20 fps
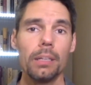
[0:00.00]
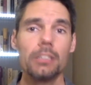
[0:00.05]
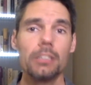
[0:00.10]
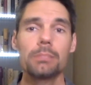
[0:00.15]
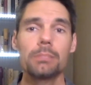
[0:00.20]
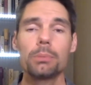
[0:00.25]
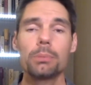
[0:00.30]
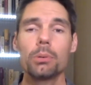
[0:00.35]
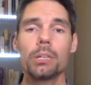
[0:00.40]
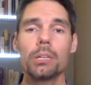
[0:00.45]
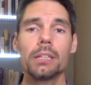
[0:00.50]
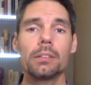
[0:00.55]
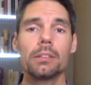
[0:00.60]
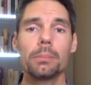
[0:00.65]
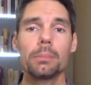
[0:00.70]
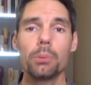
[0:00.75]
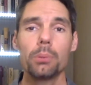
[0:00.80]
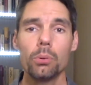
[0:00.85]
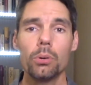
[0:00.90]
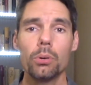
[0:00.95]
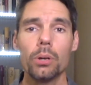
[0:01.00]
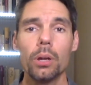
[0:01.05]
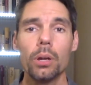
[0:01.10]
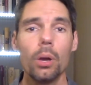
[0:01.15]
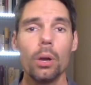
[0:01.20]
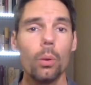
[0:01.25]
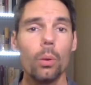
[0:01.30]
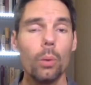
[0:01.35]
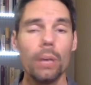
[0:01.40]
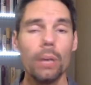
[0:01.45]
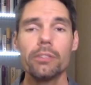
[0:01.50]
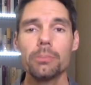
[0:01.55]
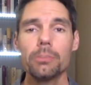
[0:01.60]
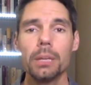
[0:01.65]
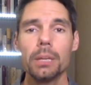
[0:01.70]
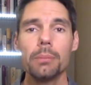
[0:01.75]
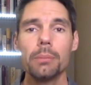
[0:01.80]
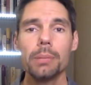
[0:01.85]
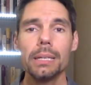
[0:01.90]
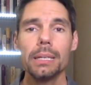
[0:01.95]
exploiting the poor, whatever it
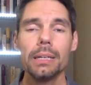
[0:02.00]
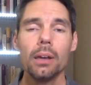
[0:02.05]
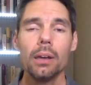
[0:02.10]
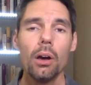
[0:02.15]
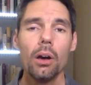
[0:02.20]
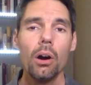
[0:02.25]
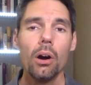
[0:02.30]
may be,